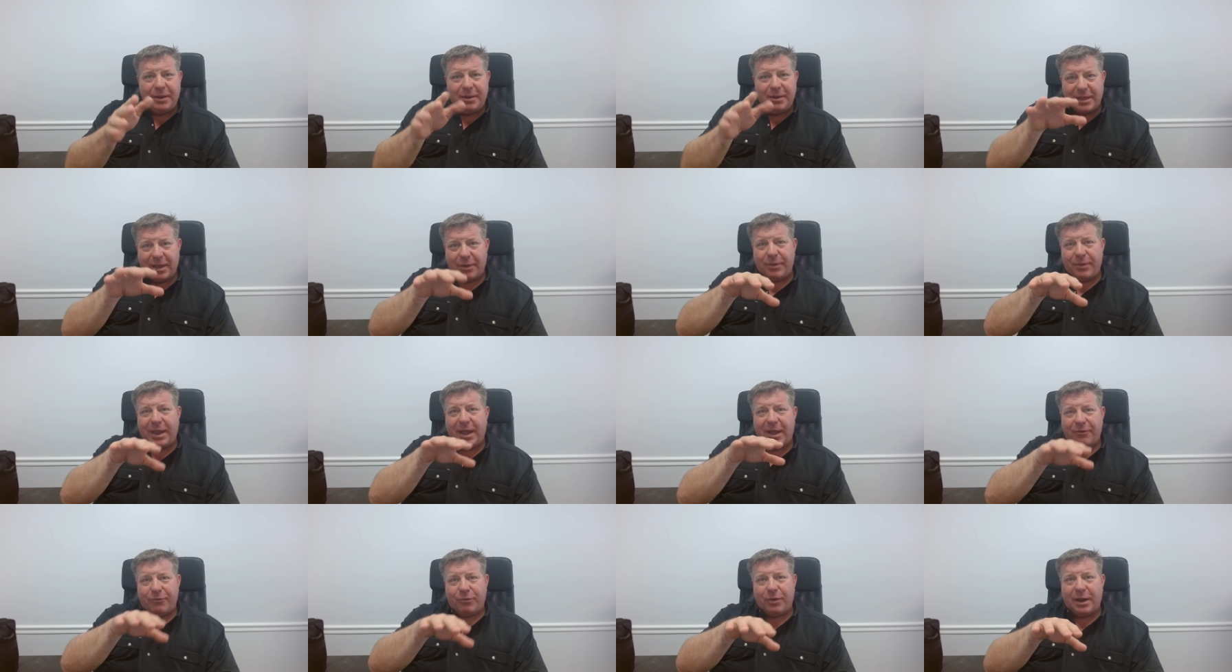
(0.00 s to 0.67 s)
that
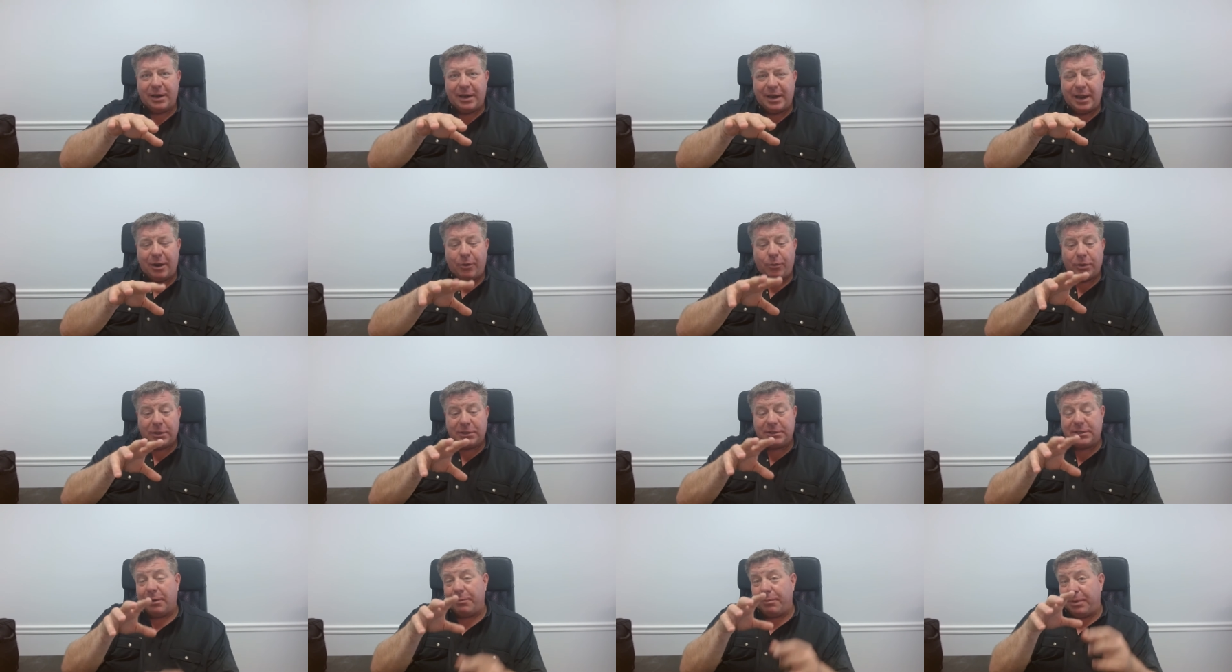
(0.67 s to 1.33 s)
we have right now,
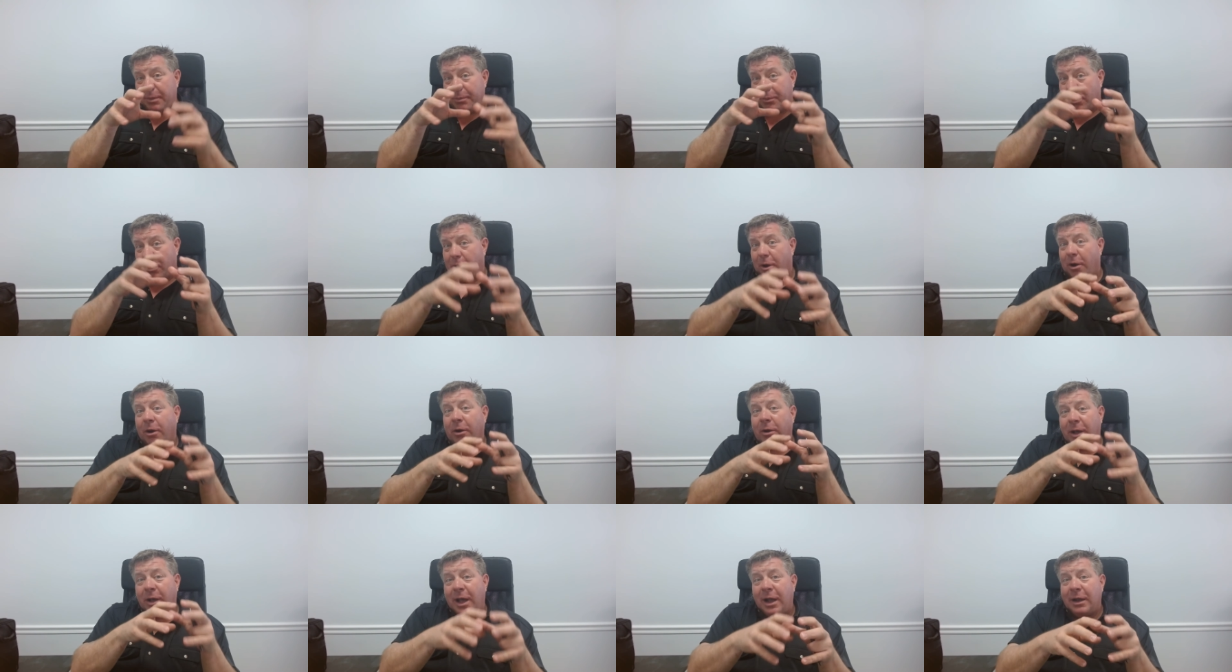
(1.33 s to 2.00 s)
where some people
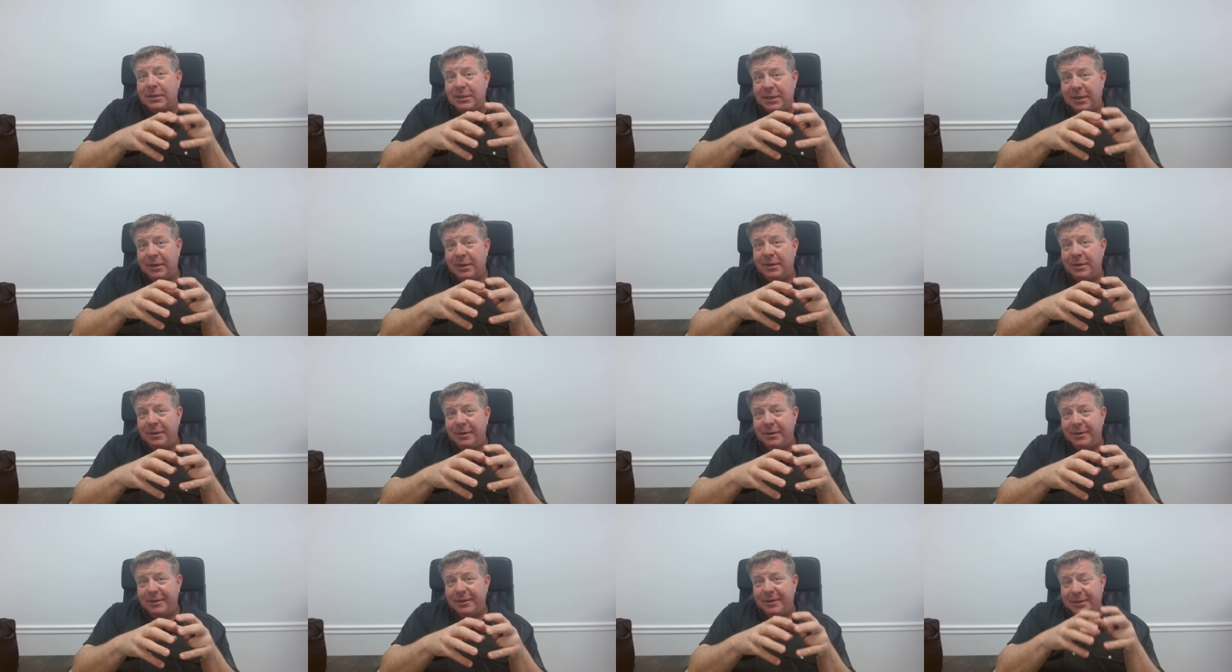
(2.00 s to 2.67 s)
are locked in
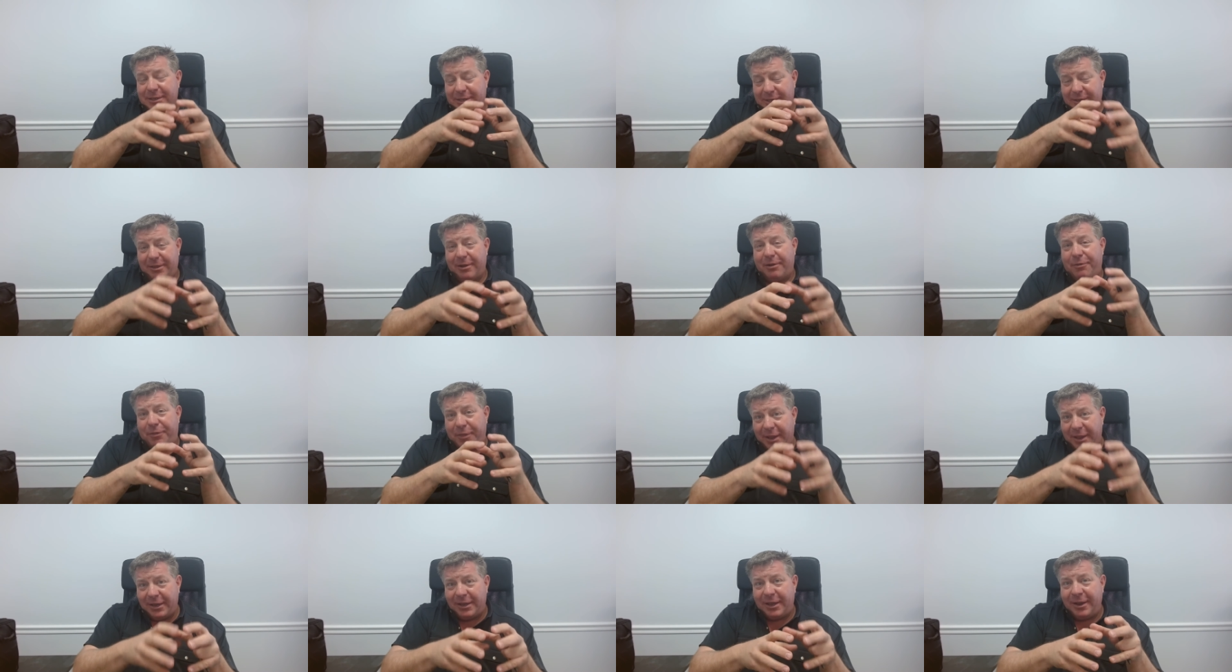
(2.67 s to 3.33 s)
to their
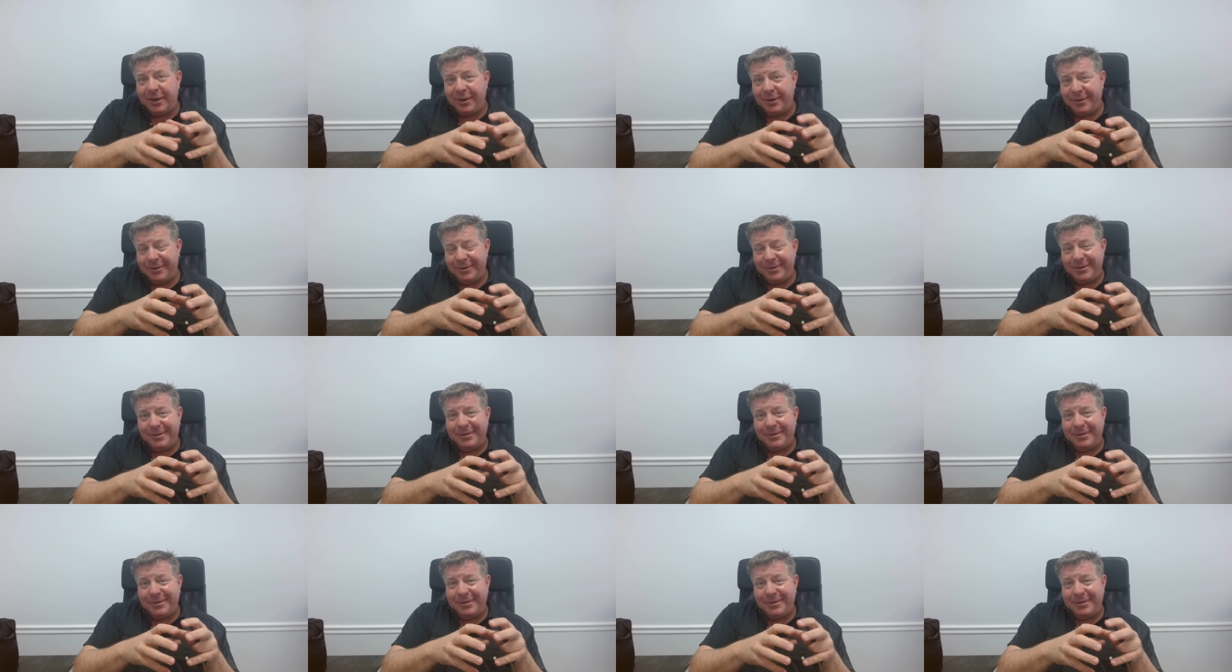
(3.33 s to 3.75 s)
thinking,